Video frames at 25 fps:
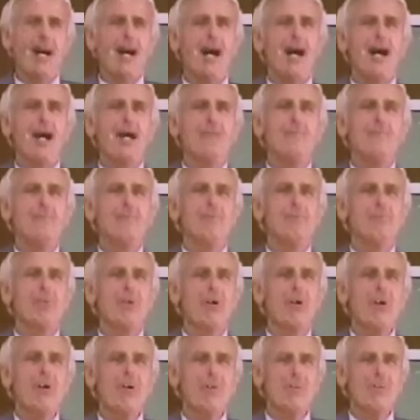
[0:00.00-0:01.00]
I'm
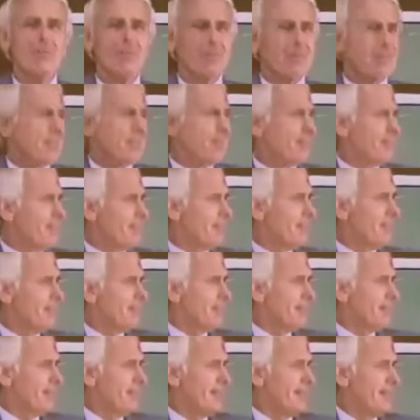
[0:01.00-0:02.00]
broke.
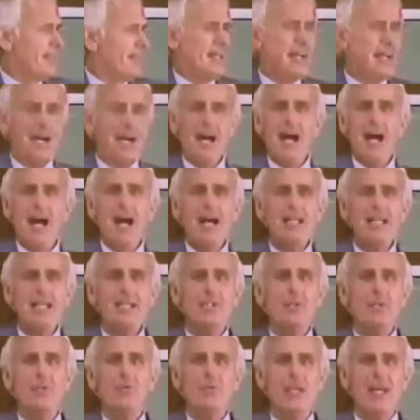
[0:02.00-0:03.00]
I
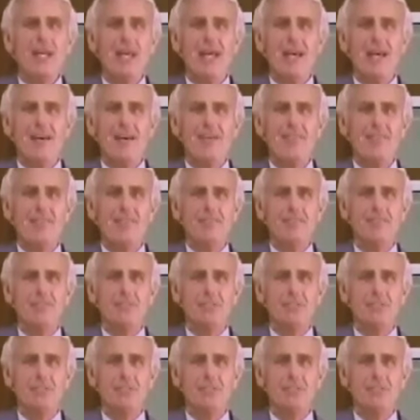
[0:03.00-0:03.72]
don't have